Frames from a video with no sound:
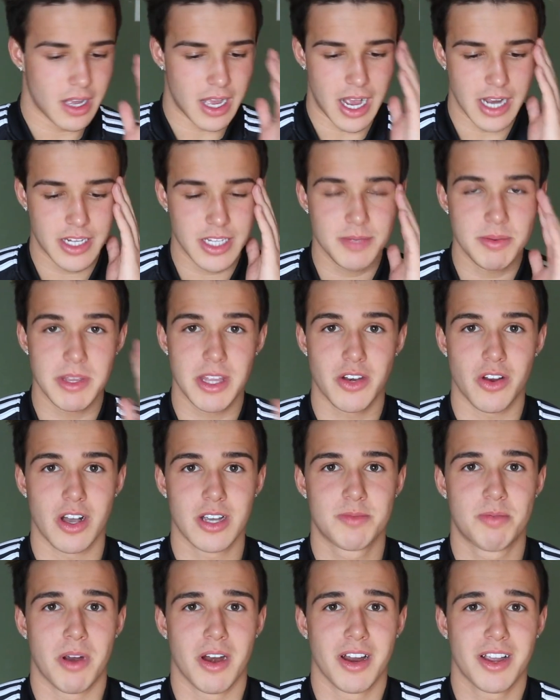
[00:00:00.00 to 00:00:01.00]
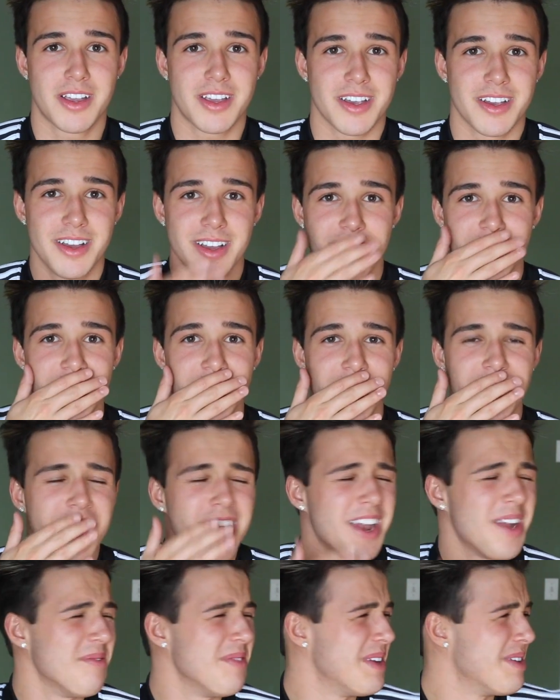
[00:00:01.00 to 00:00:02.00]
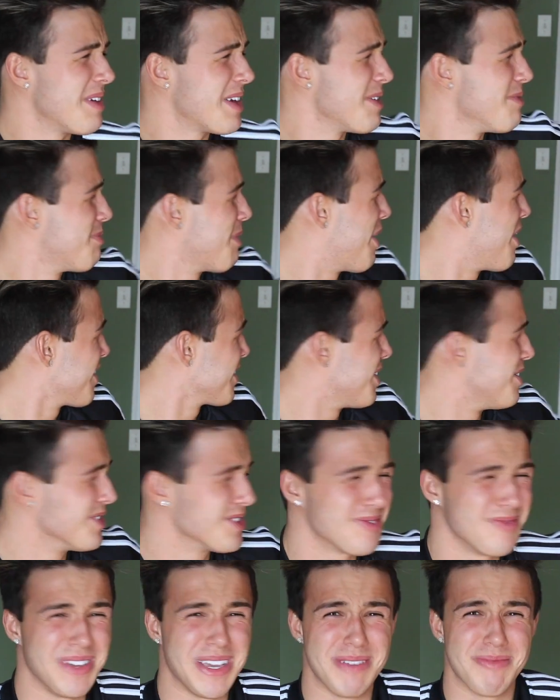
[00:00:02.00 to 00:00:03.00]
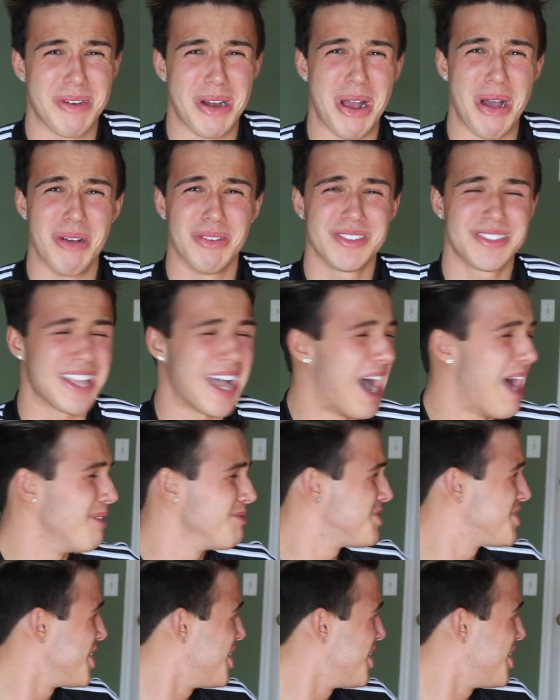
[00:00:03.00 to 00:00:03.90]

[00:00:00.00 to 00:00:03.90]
I just made the dogs bark. I didn't mean to keep barking. That was me, bro. Stop,